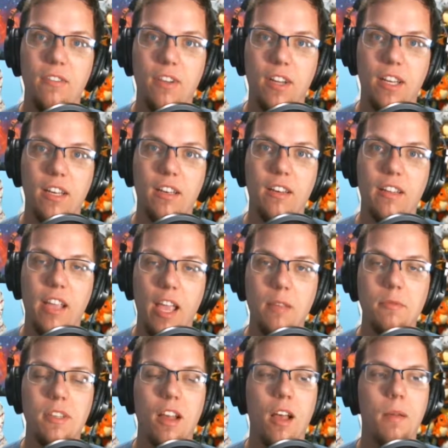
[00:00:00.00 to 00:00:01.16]
freaking
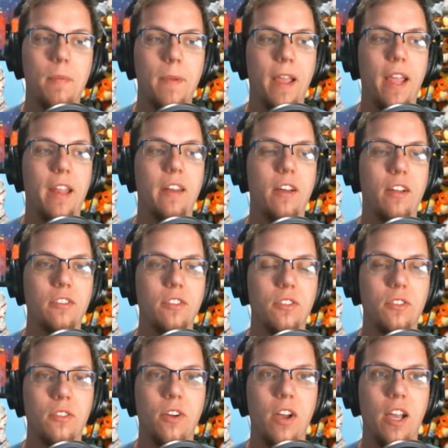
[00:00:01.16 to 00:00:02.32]
GameStop, and
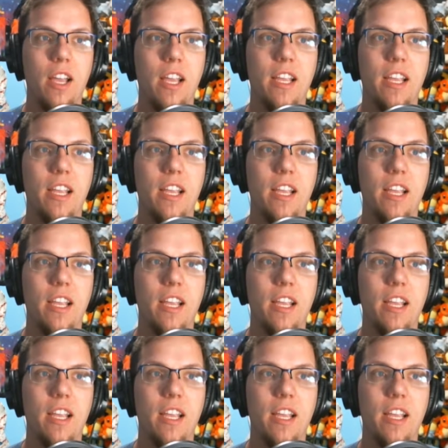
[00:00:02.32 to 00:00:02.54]
also